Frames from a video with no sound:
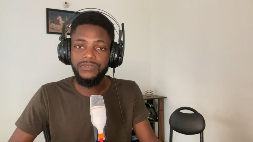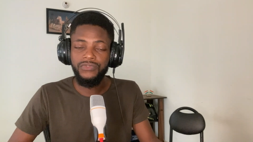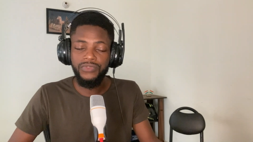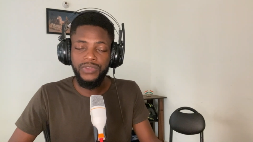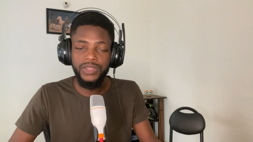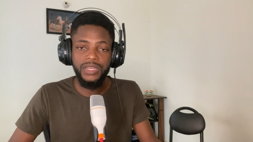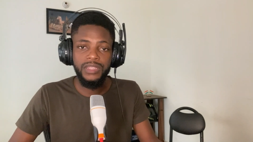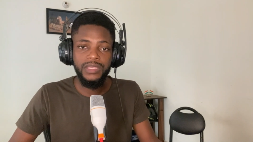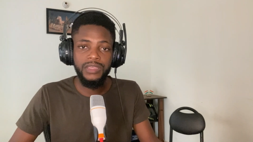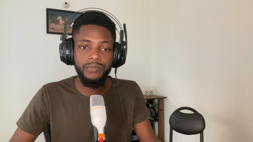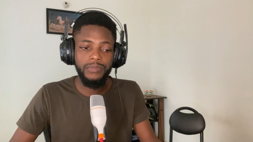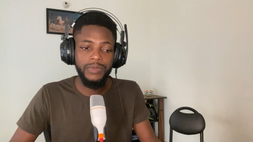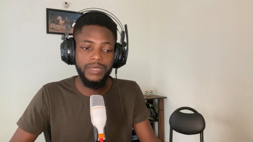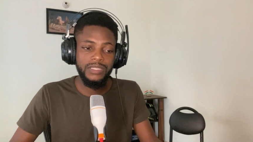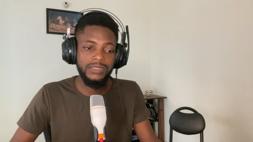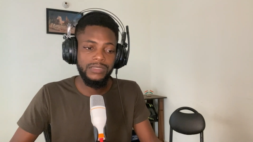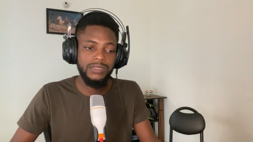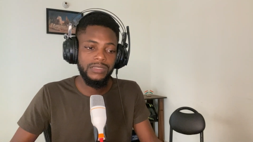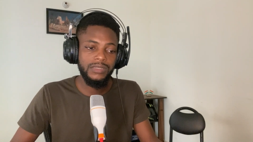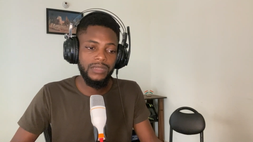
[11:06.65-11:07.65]
really
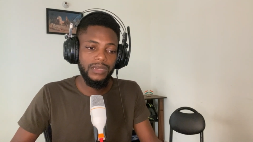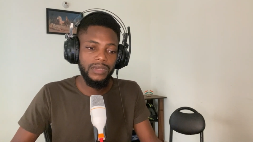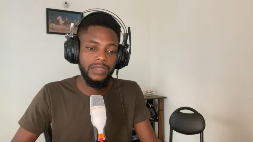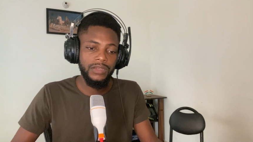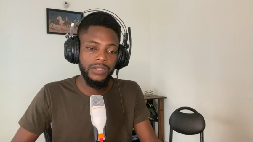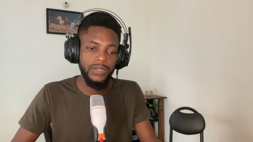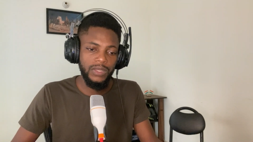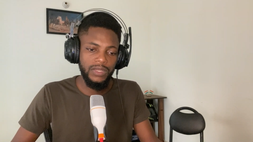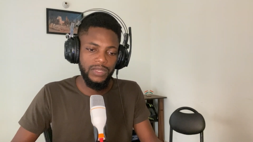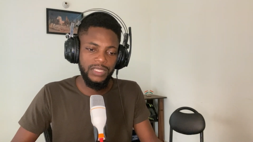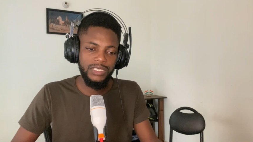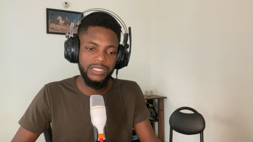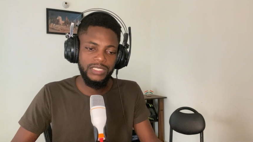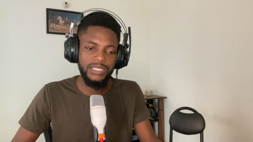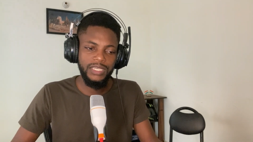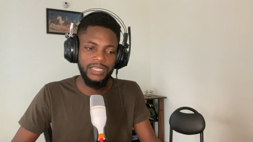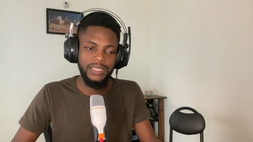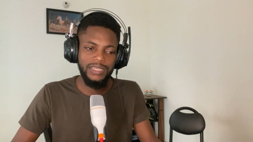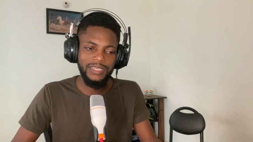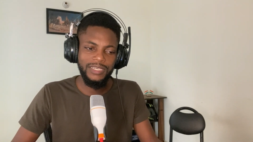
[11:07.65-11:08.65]
immense knowledge
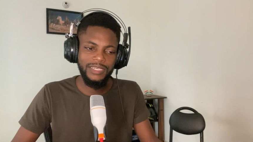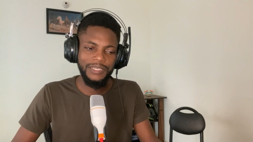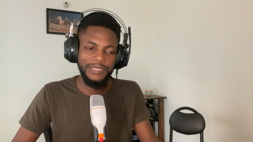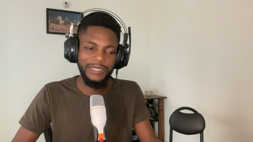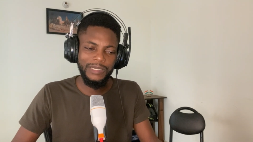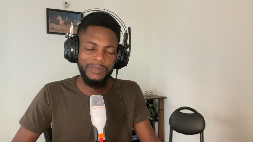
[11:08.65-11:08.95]
and